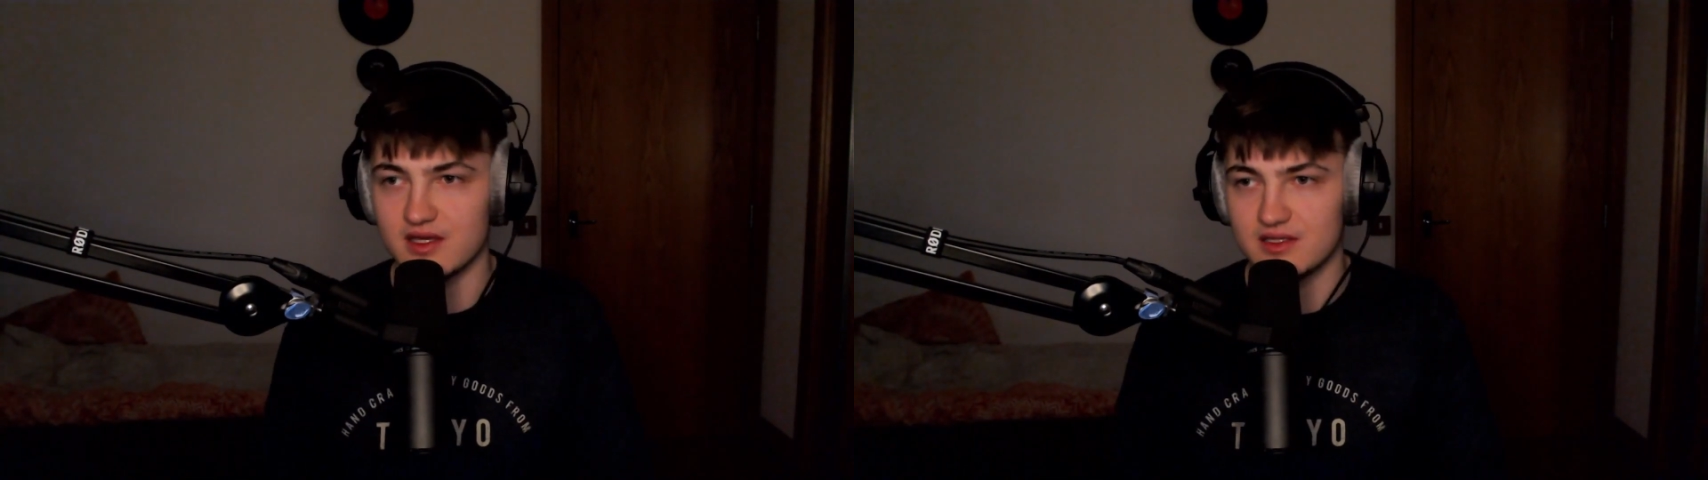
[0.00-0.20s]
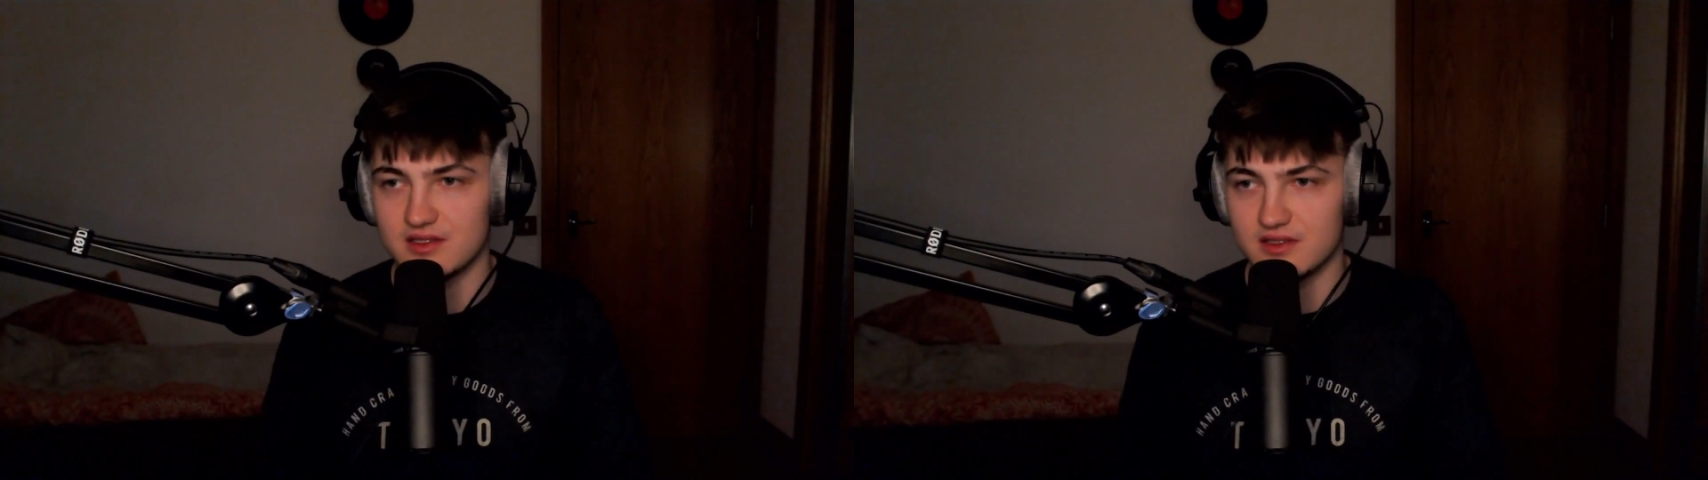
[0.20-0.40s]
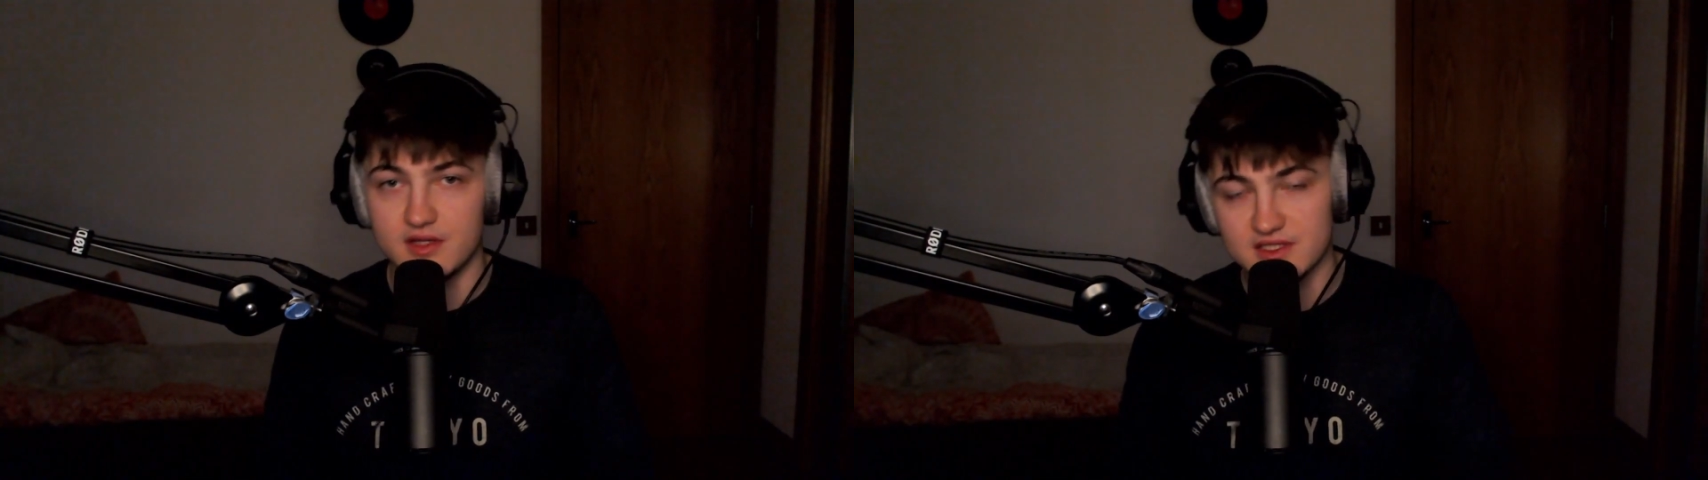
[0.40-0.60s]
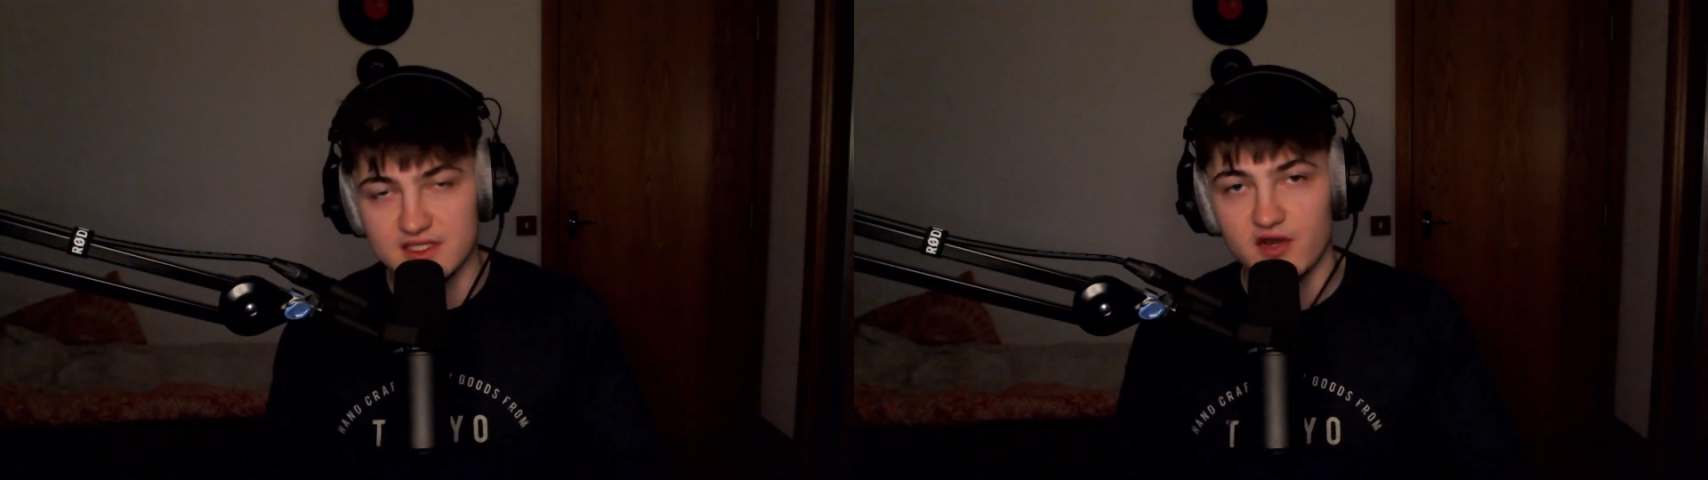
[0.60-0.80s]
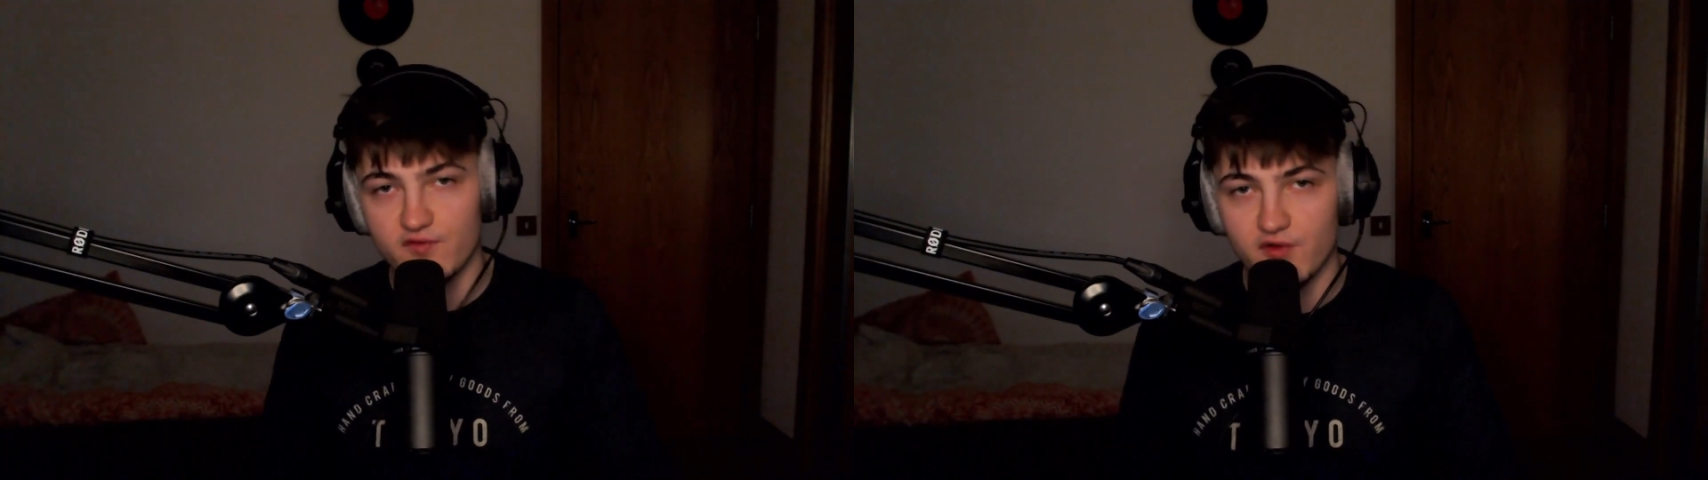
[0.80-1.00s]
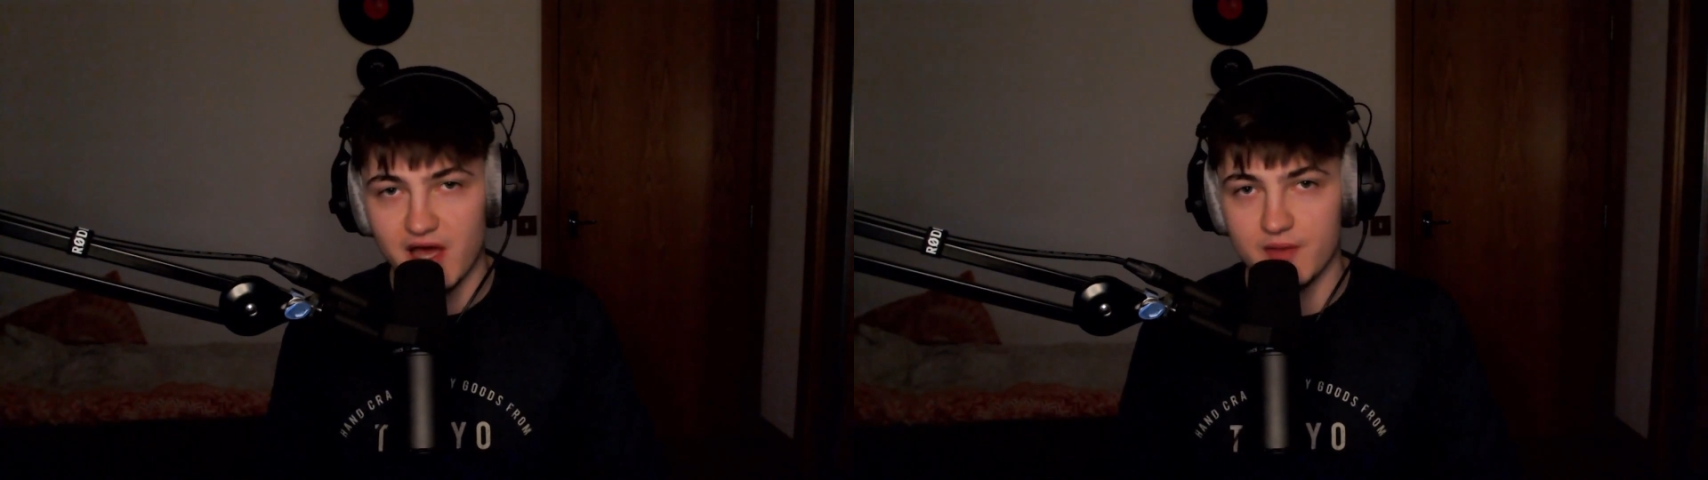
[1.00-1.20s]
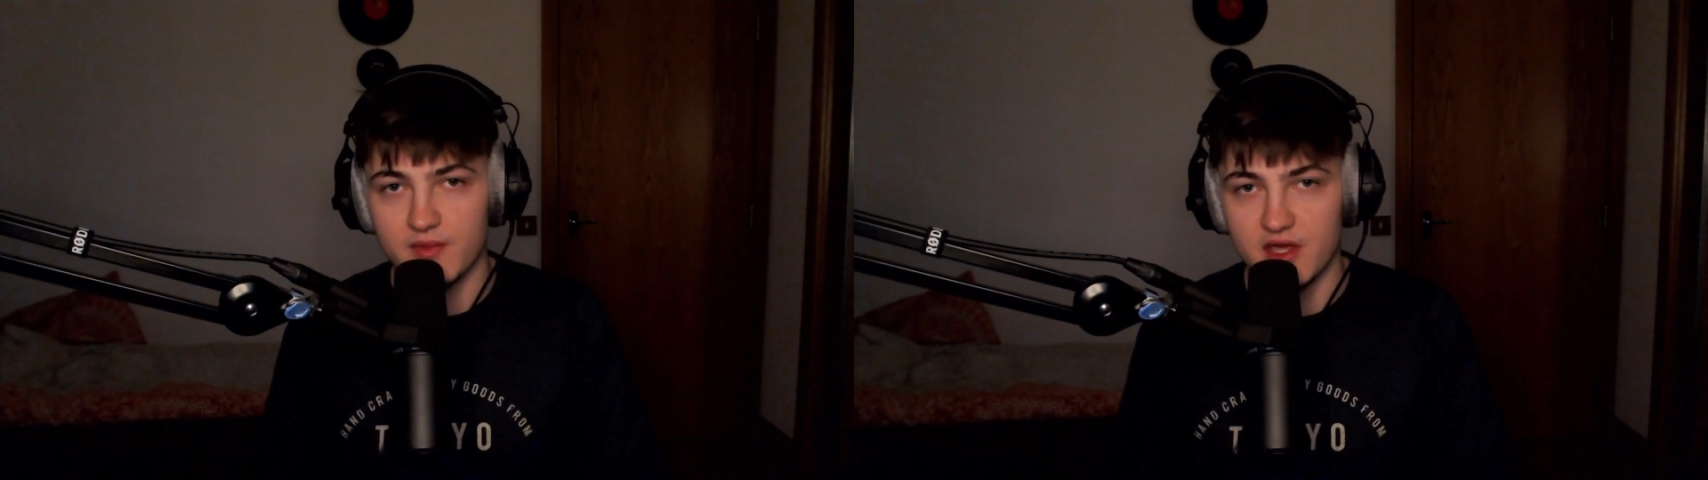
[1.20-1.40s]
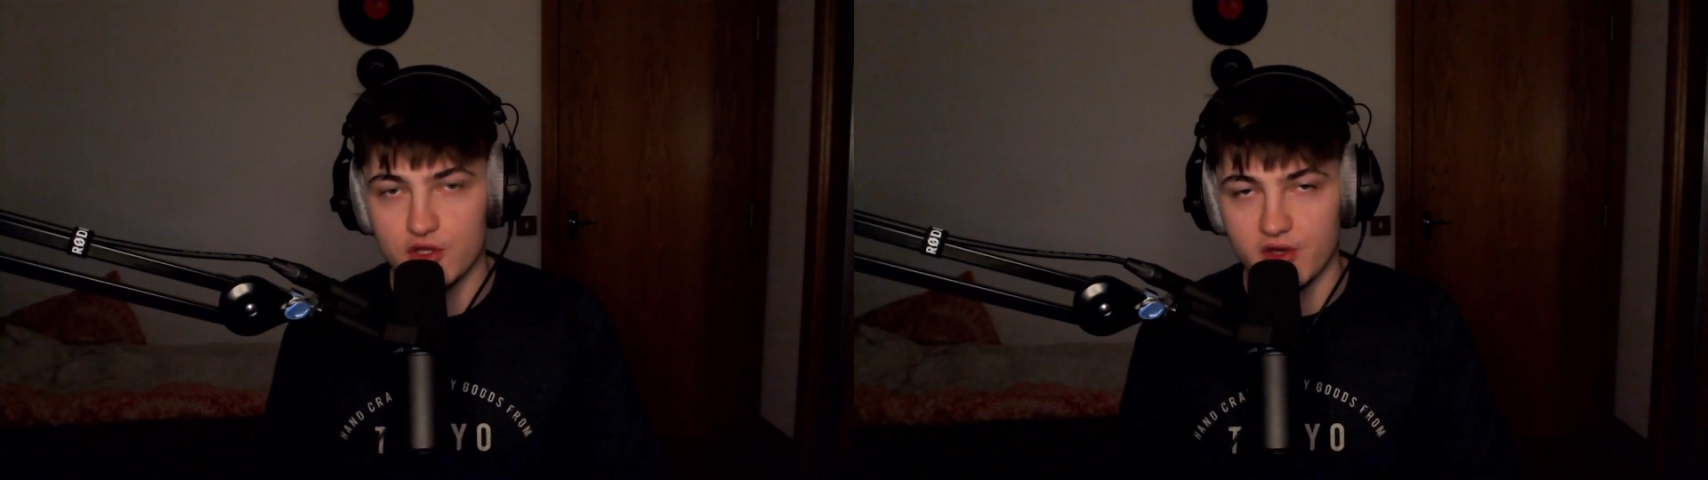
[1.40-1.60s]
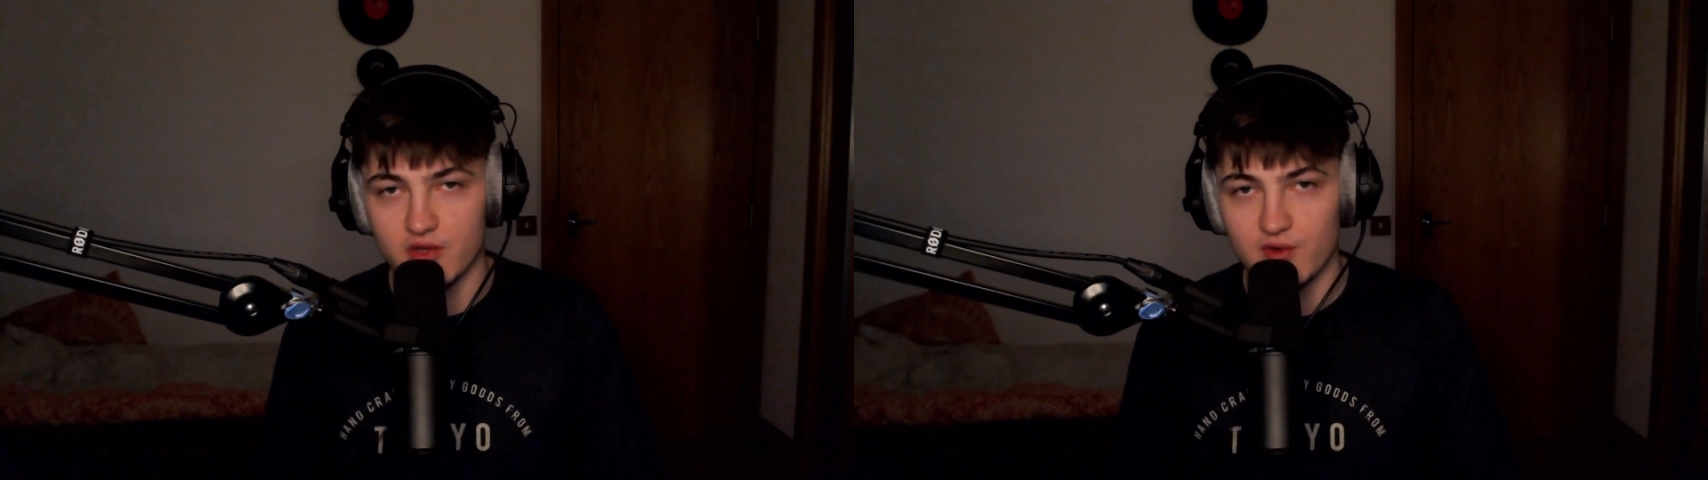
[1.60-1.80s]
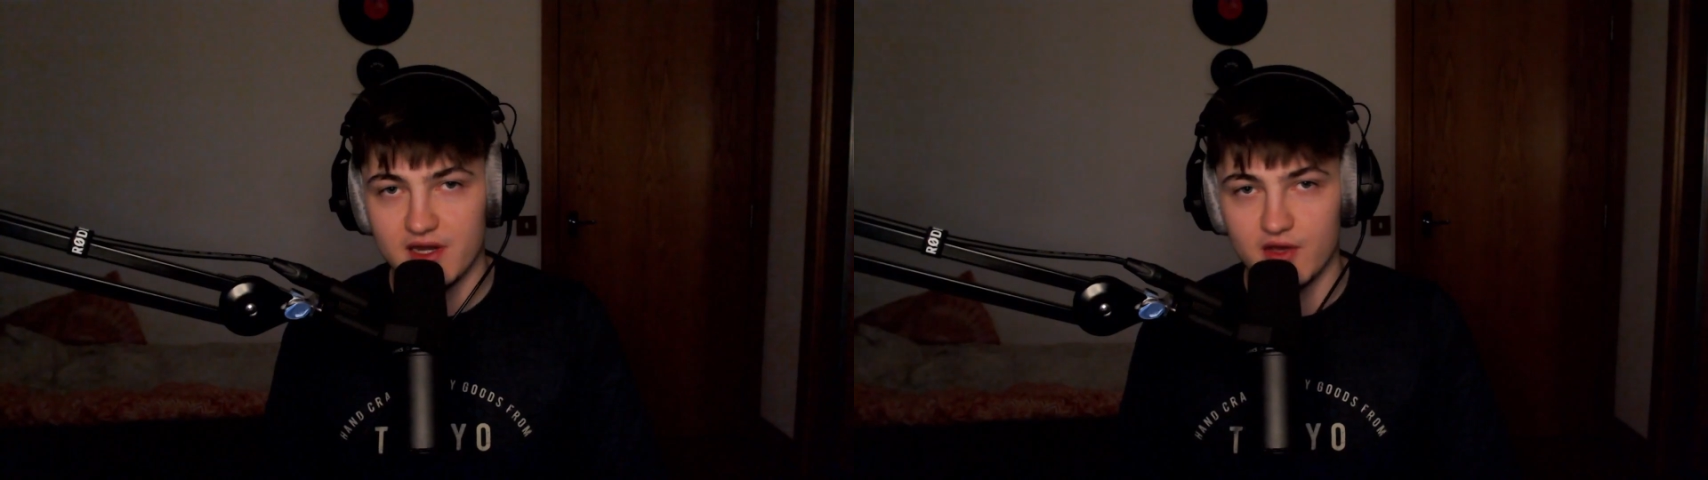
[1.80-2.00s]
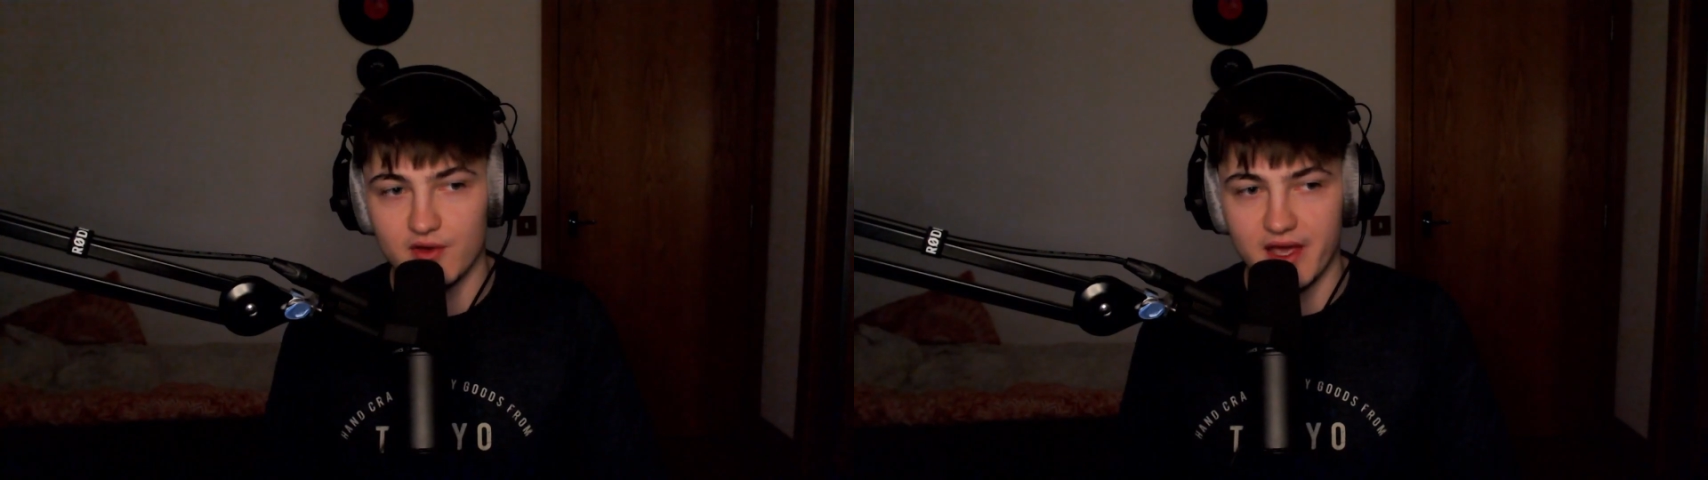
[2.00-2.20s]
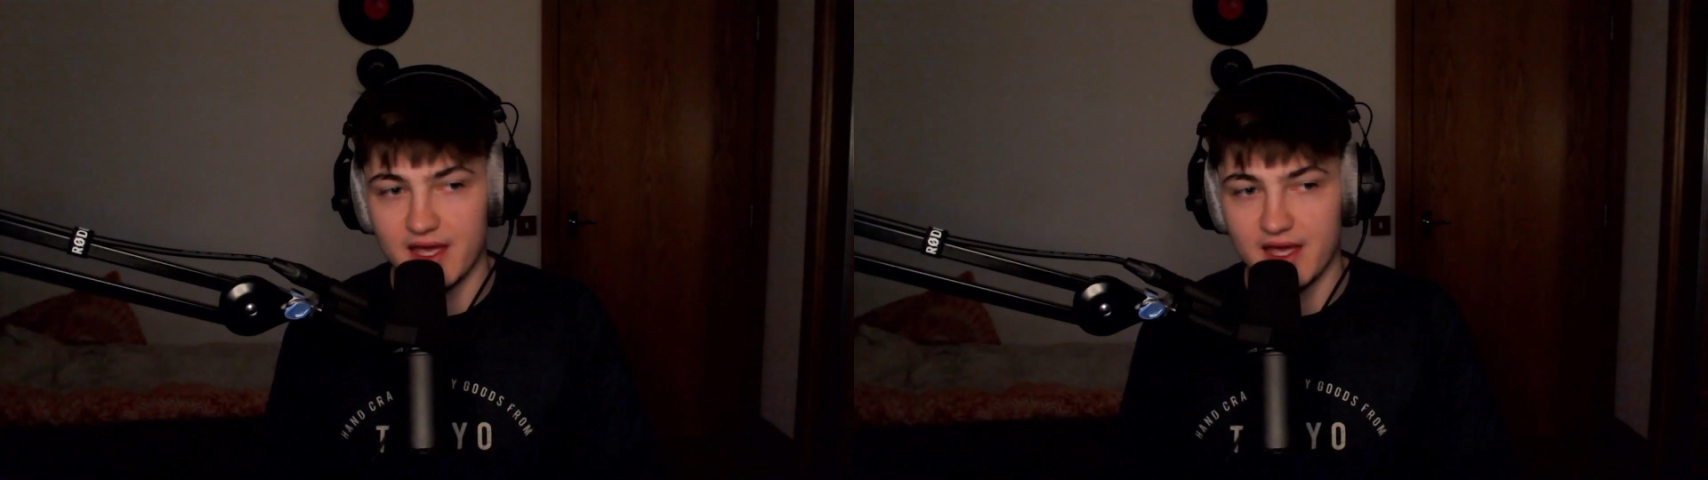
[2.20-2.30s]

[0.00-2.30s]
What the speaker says: And this is kind of what I'm enjoying right now,